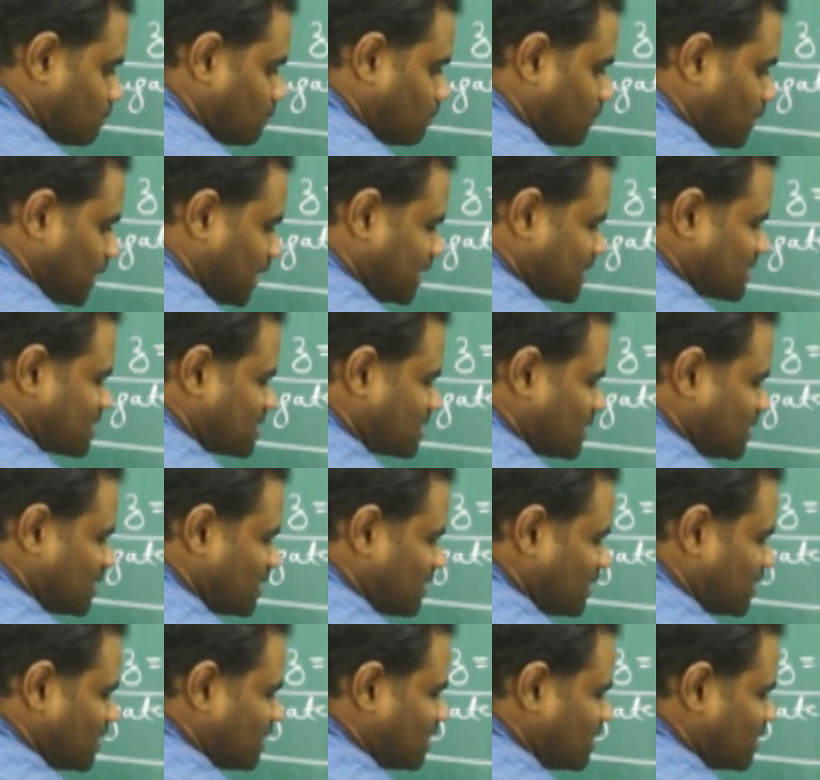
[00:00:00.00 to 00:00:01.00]
plus
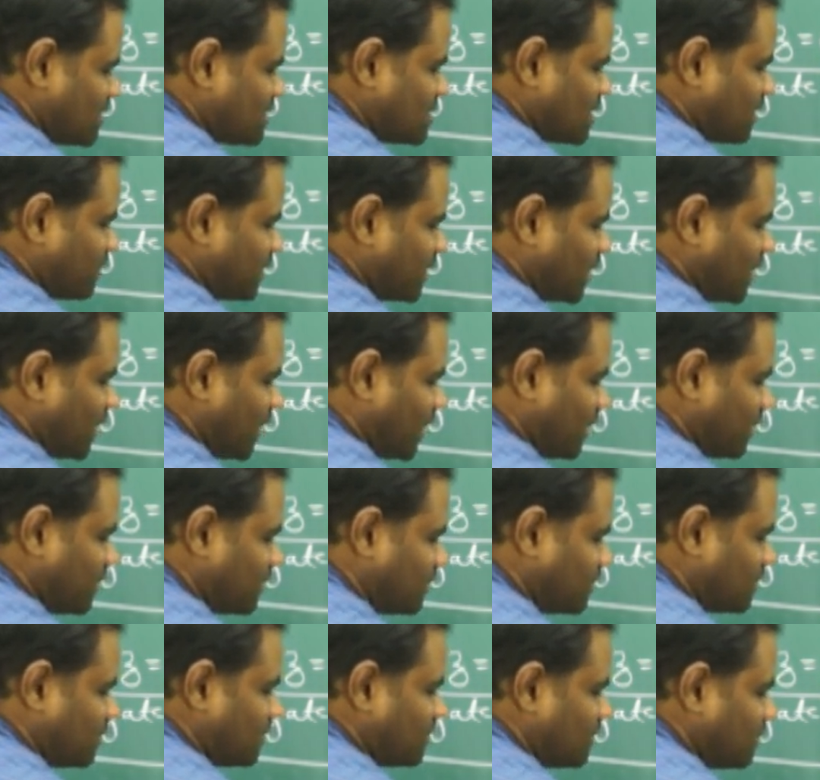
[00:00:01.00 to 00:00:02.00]
7i
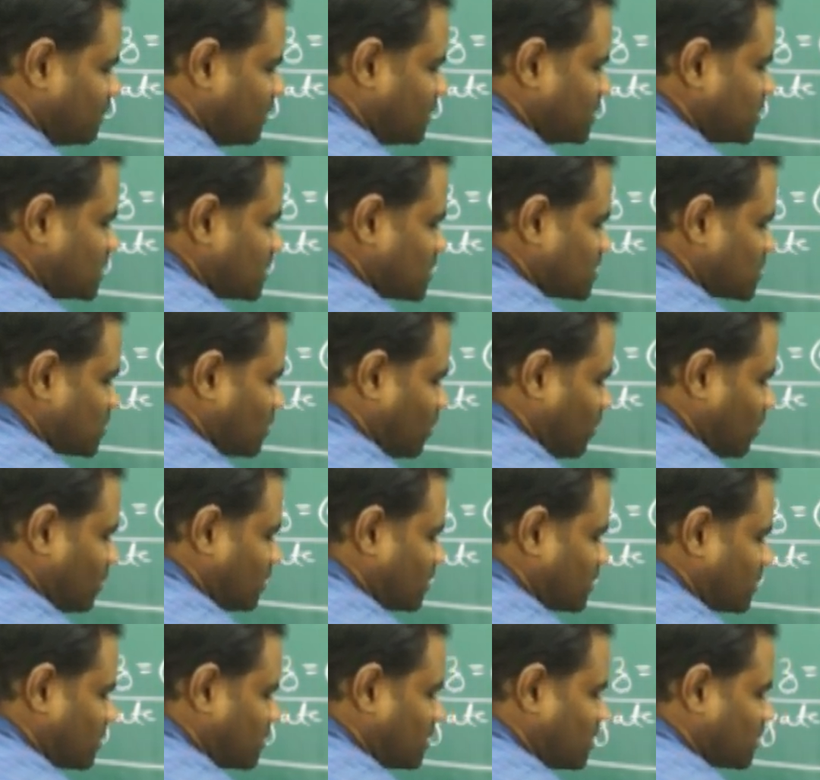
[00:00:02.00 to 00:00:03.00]
which is
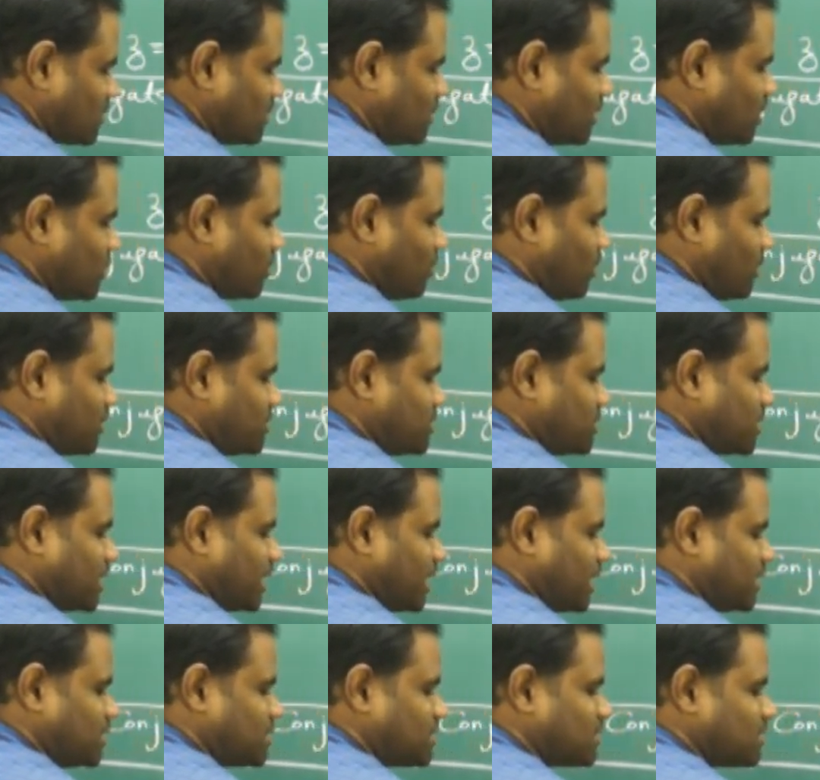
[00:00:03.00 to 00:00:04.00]
called the
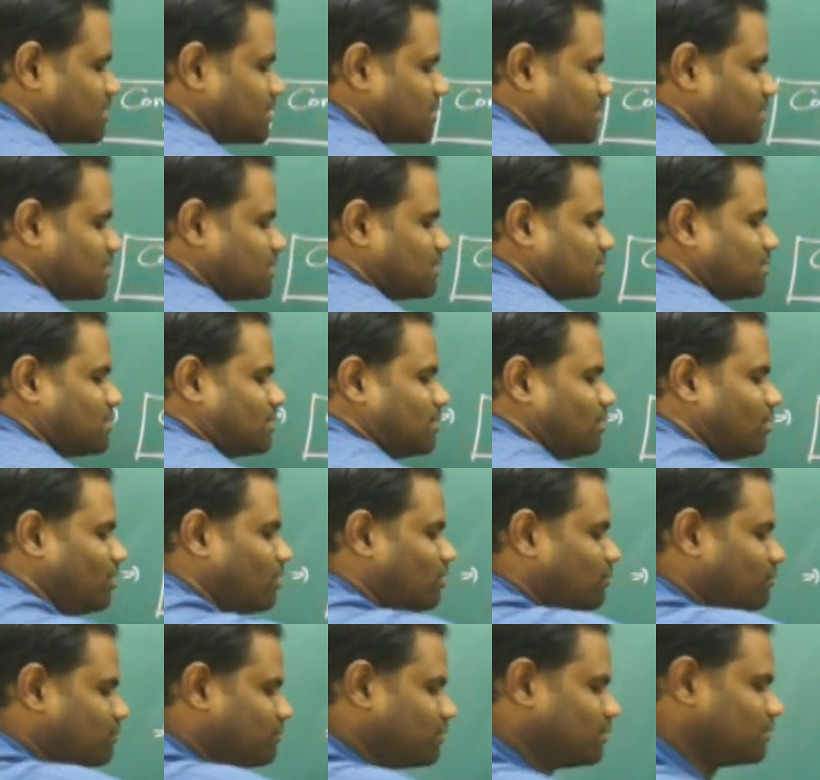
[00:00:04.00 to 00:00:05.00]
conjugate
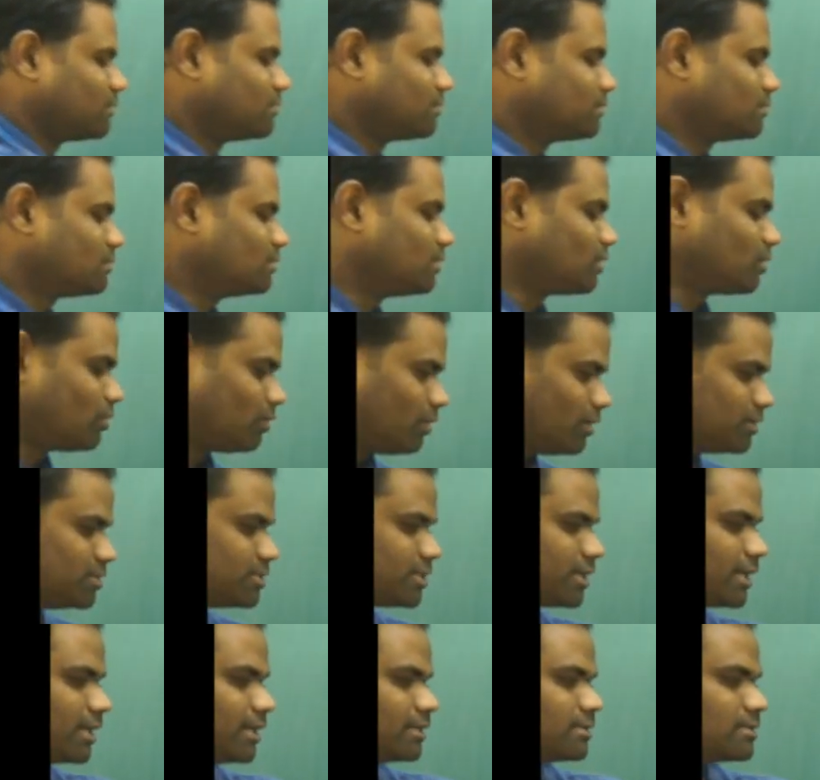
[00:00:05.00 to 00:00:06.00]
of the
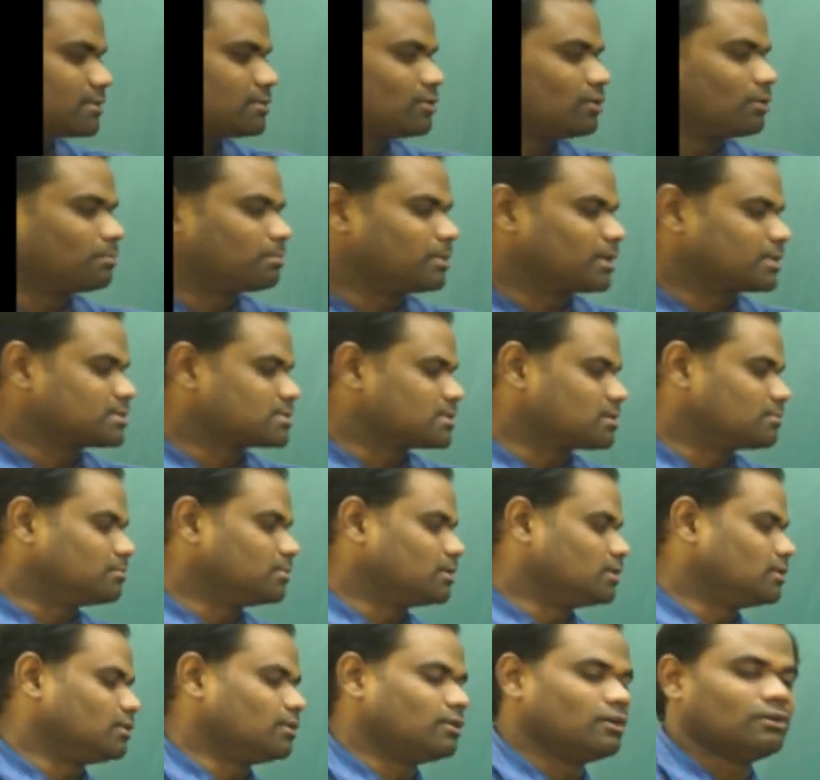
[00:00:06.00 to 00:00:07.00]
conjugate complex number
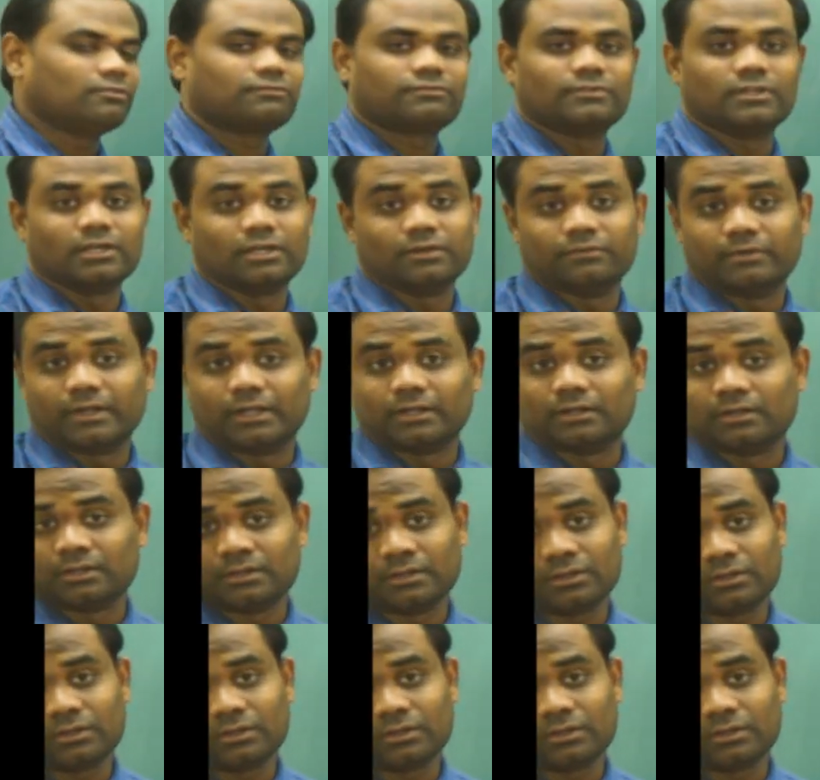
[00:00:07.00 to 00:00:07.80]
of the given